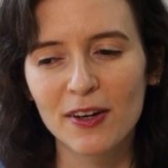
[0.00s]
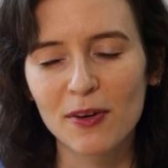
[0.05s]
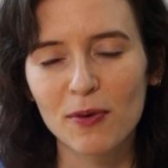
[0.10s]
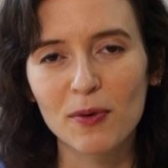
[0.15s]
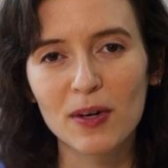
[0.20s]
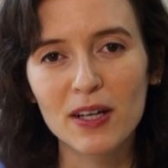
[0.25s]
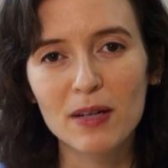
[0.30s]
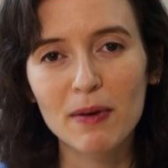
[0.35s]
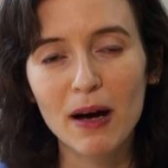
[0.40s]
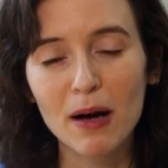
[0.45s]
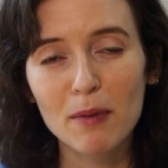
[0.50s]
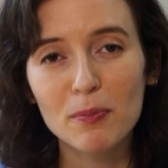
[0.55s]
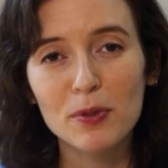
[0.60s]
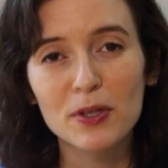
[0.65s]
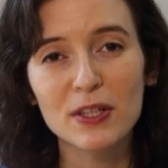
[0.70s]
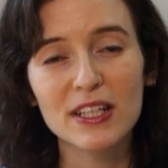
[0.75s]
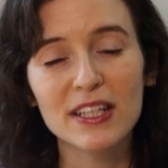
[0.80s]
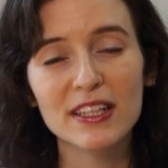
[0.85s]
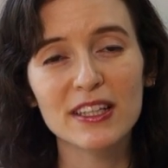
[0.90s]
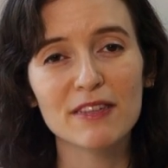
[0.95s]
What about
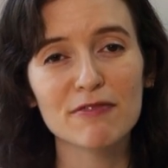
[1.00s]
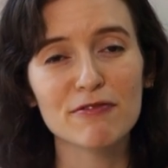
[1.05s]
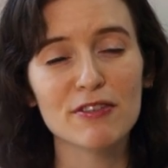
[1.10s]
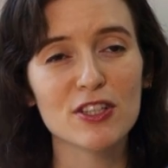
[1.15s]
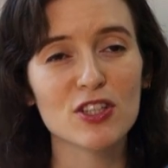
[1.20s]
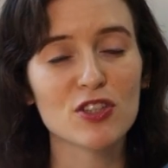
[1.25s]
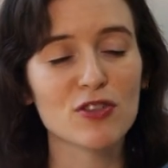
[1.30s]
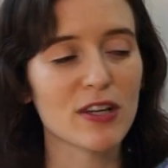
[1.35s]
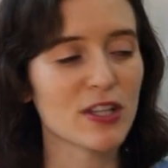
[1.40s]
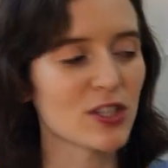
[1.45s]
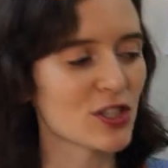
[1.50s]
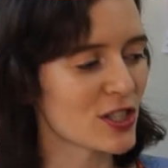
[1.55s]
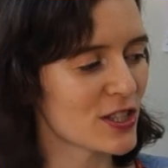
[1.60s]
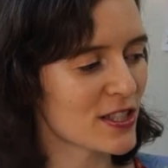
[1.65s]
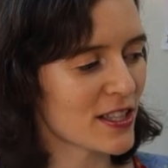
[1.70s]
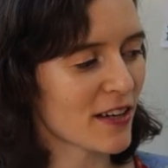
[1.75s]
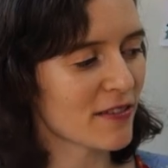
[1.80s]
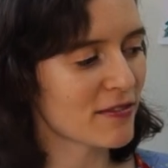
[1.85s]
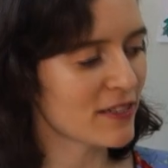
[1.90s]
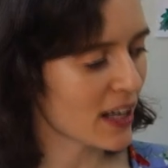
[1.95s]
putting the frustrations
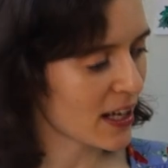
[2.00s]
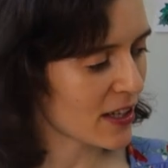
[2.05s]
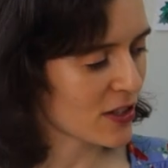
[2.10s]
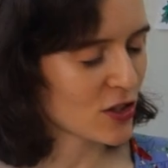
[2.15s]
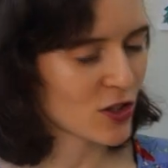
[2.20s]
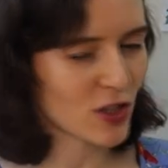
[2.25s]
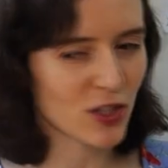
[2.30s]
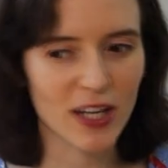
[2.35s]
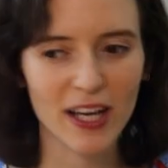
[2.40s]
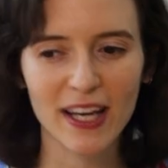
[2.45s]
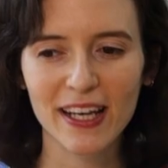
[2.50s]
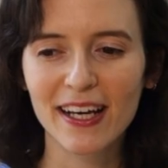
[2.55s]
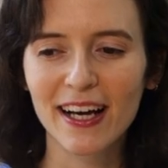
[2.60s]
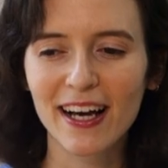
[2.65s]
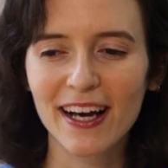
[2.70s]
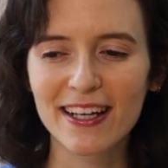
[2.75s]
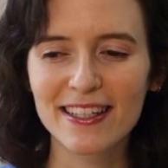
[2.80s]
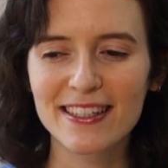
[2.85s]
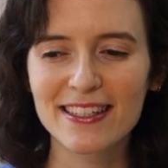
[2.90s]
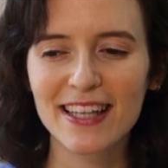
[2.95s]
of yesterday
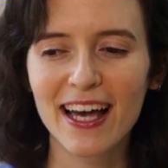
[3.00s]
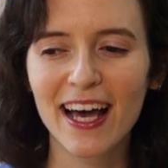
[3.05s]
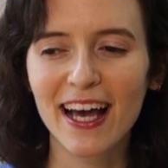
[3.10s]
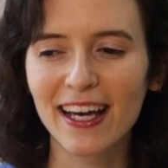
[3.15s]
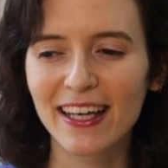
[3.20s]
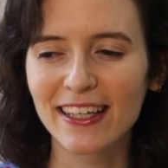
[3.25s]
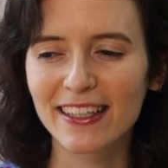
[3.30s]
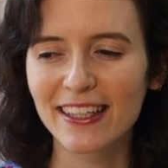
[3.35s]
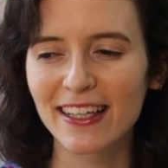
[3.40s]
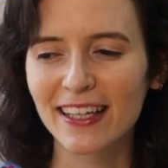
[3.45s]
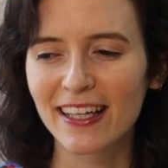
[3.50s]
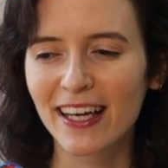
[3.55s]
aside